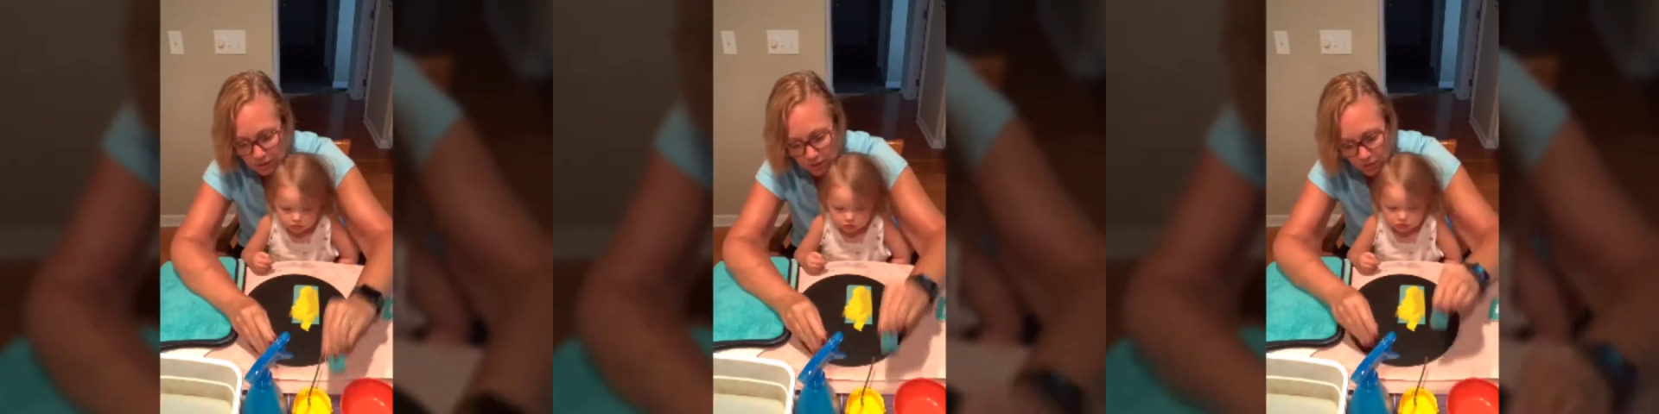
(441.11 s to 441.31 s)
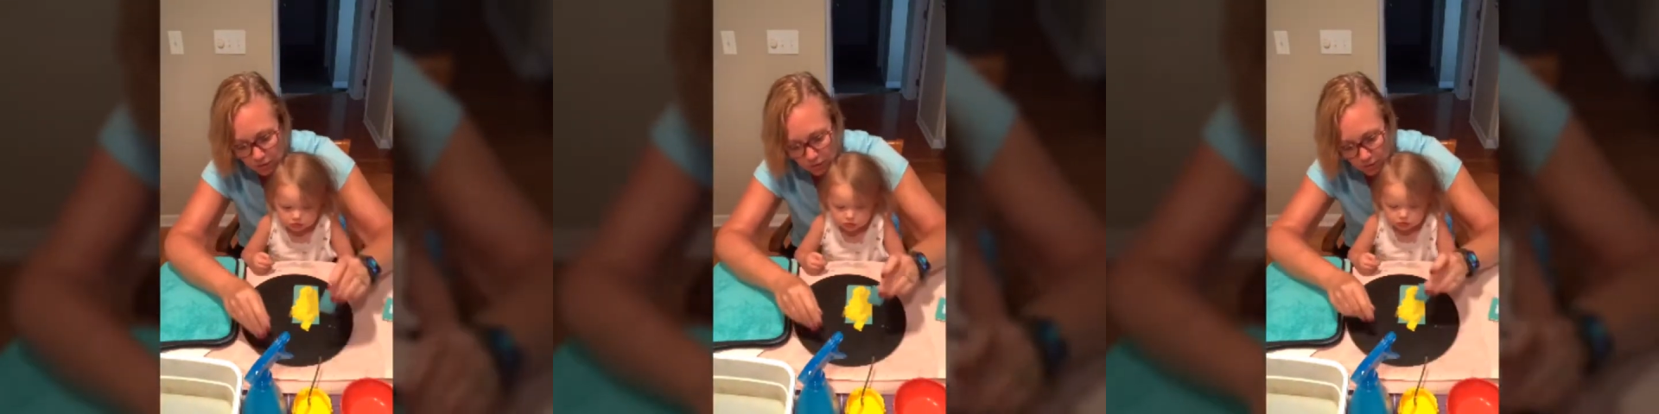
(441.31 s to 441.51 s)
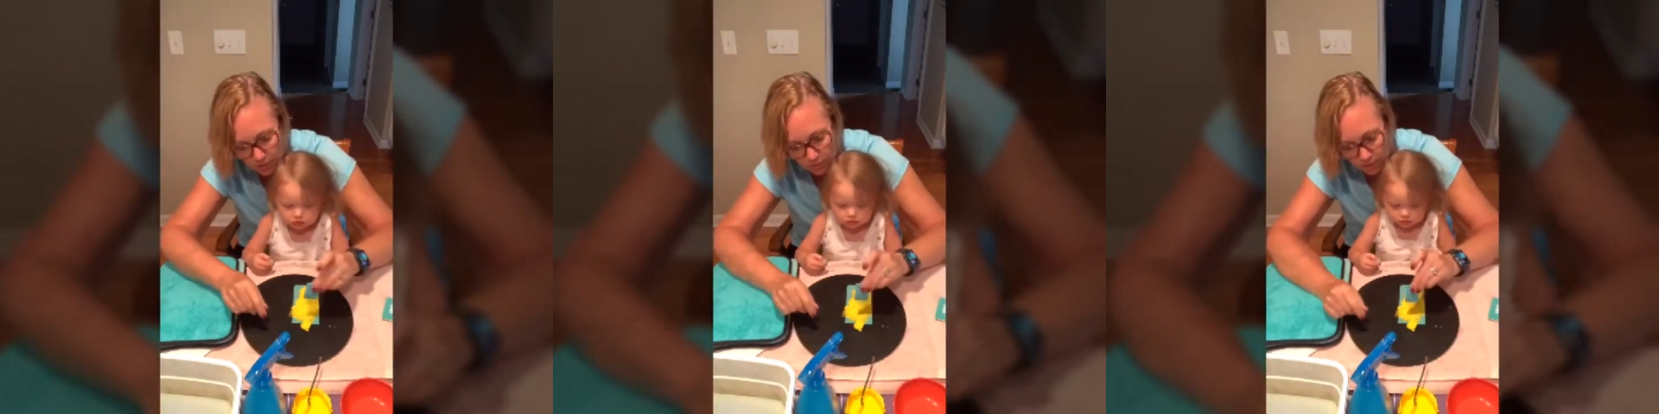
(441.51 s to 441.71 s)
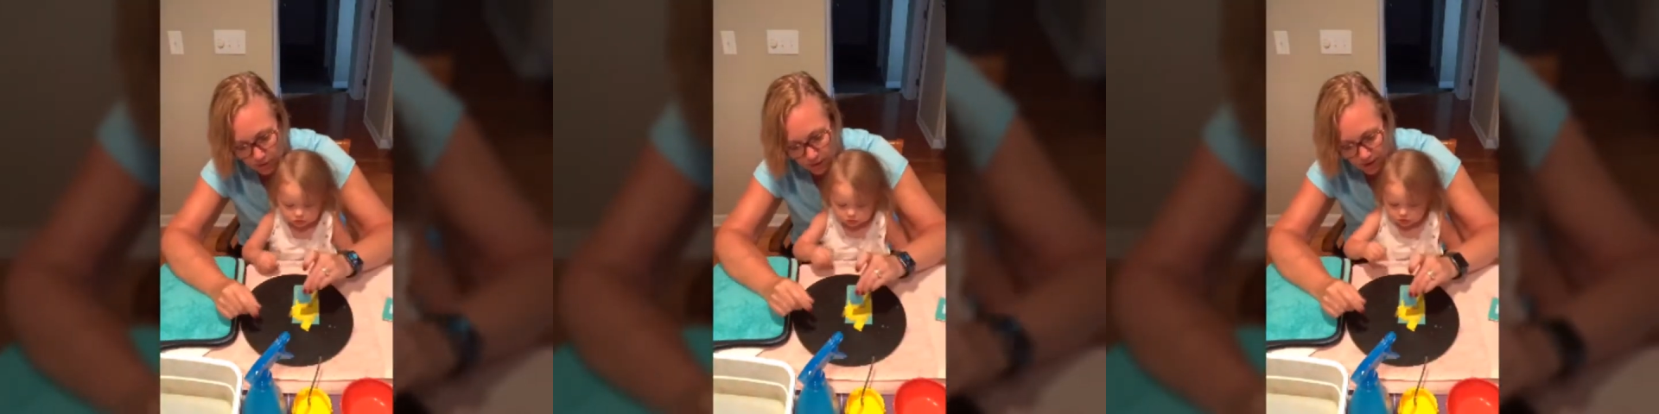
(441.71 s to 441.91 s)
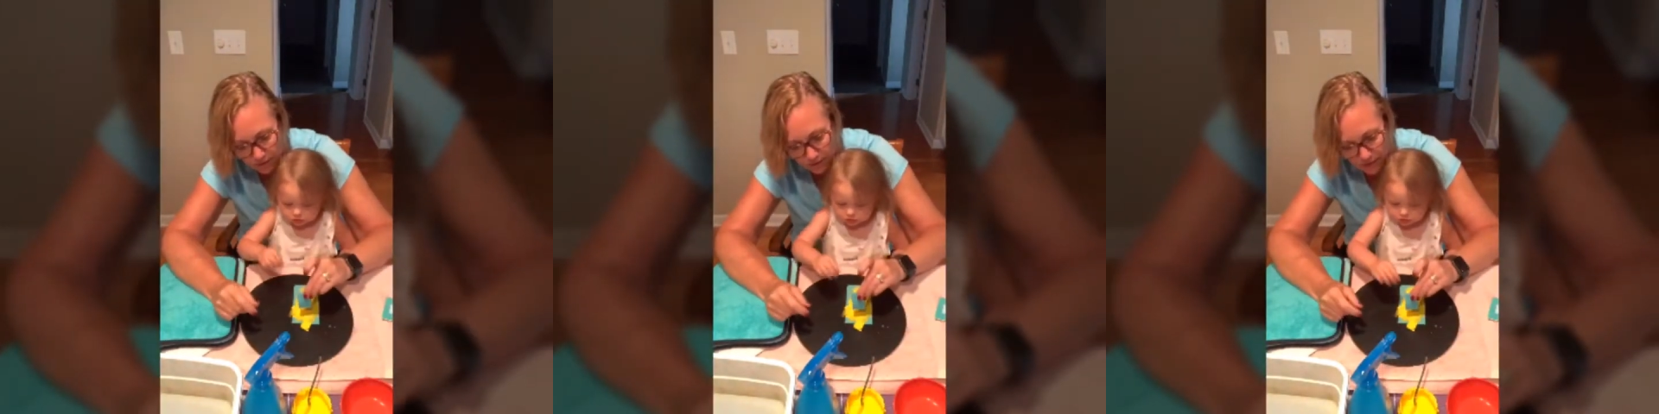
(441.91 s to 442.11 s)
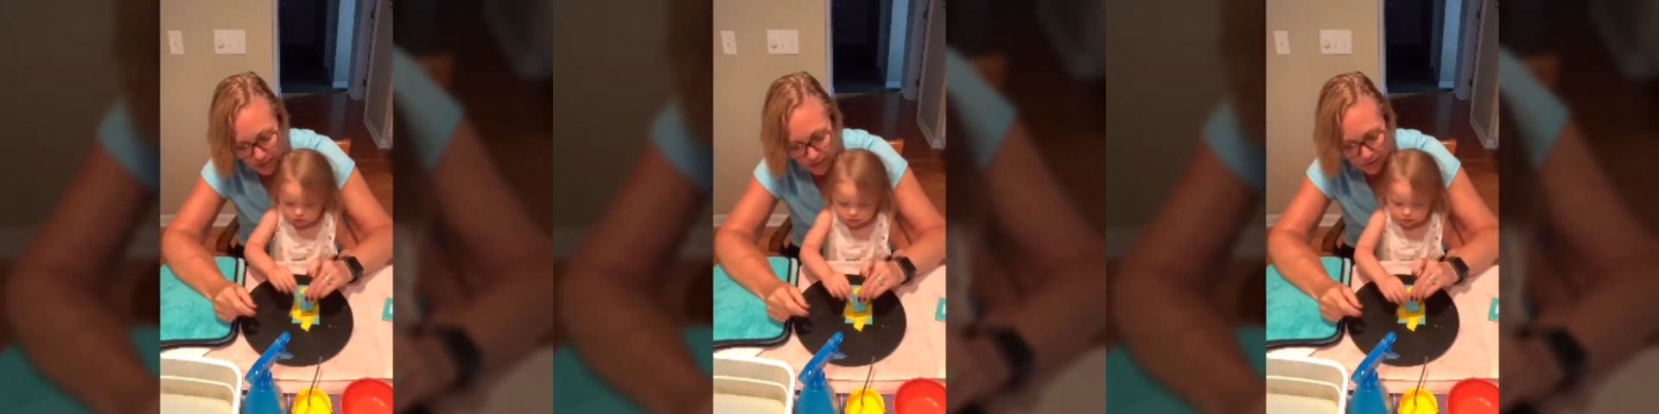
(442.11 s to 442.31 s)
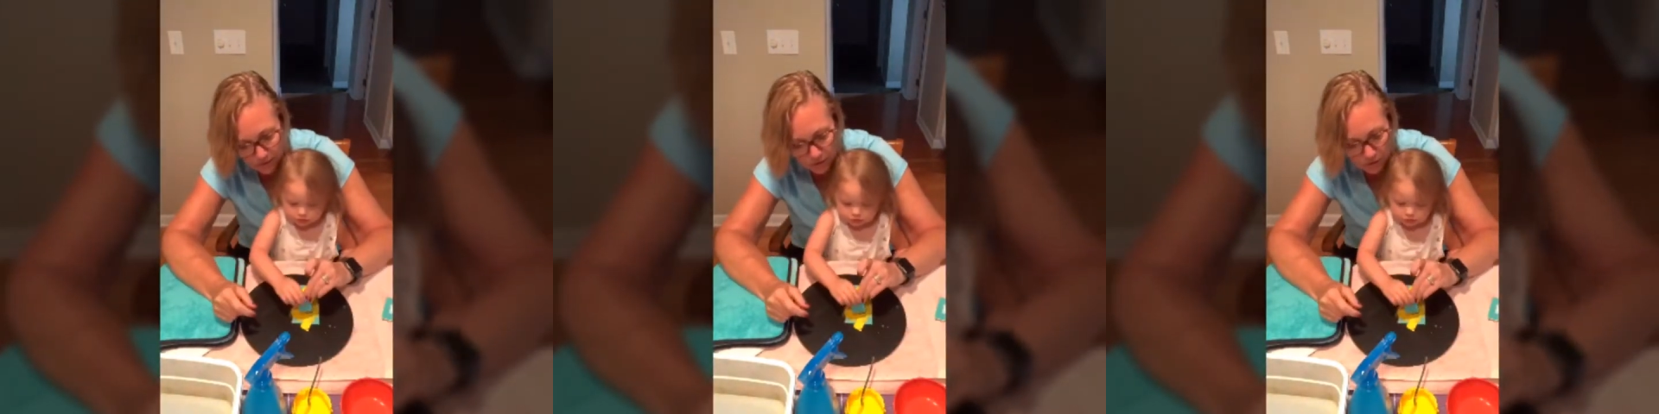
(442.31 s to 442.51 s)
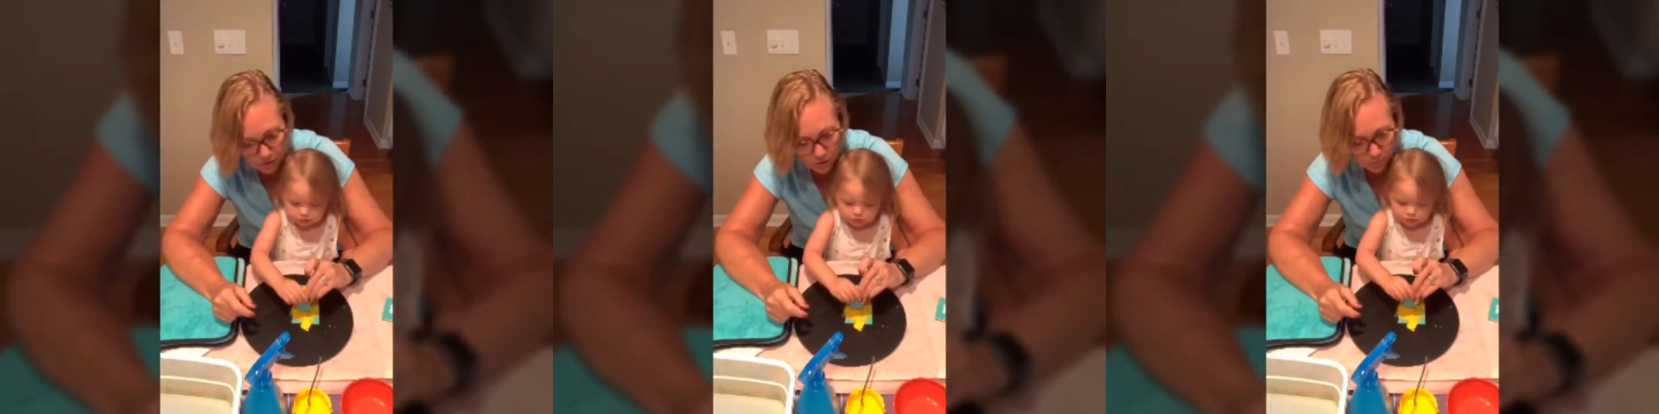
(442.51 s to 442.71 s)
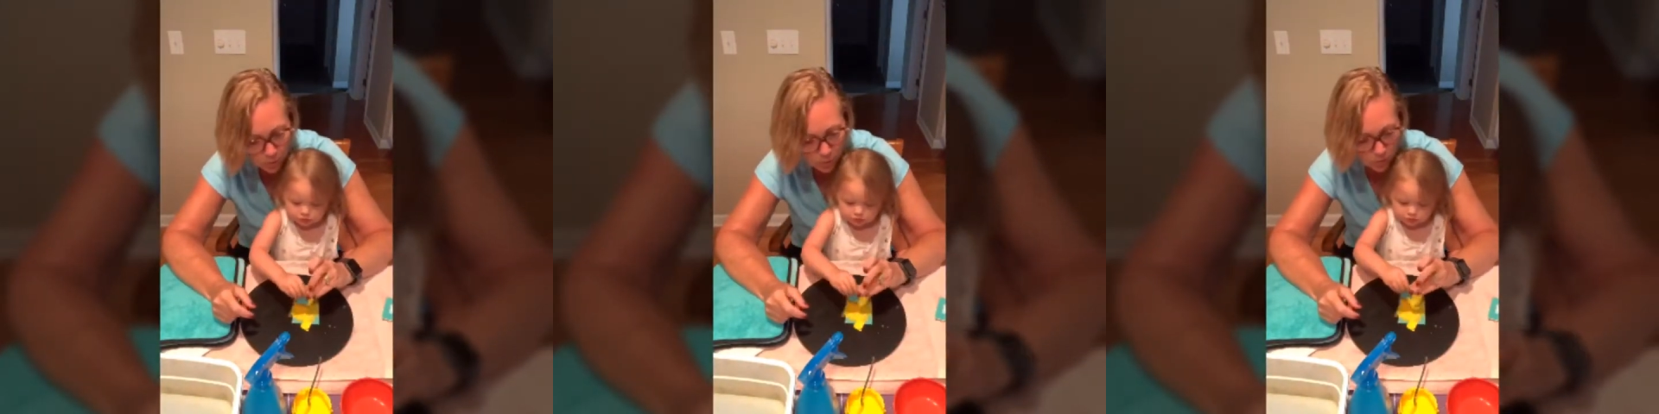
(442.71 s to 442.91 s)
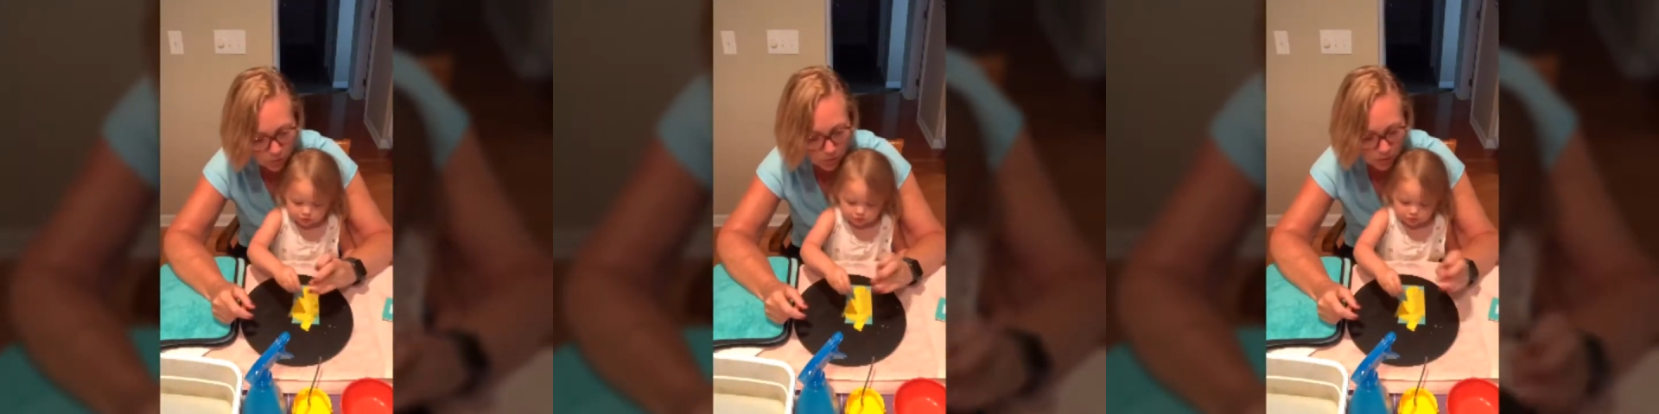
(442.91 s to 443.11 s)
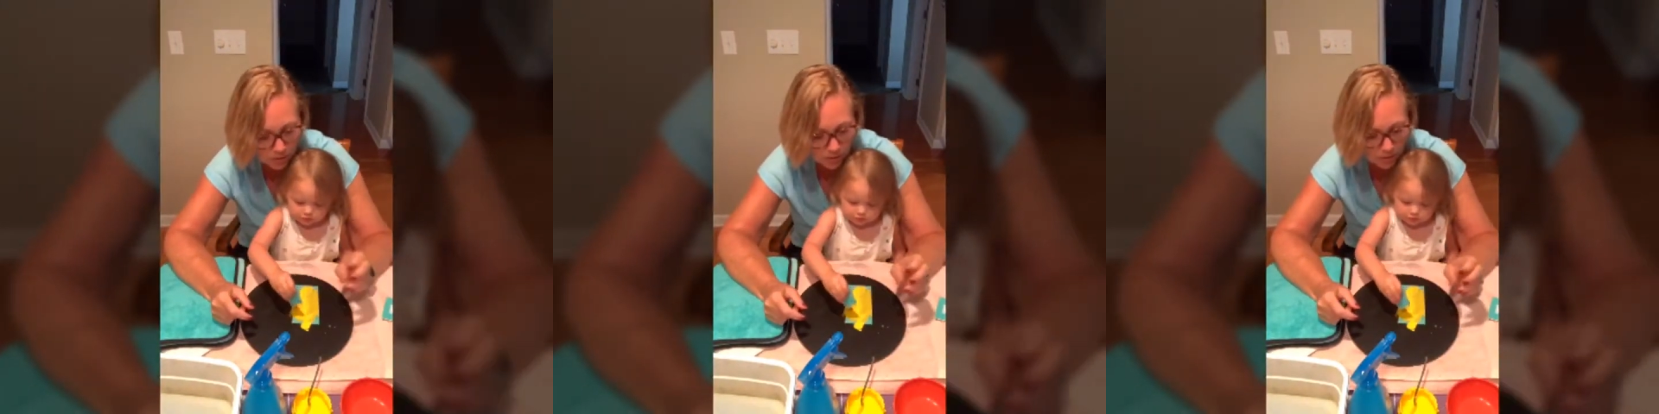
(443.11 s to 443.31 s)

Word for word: scrape it off nice and smooth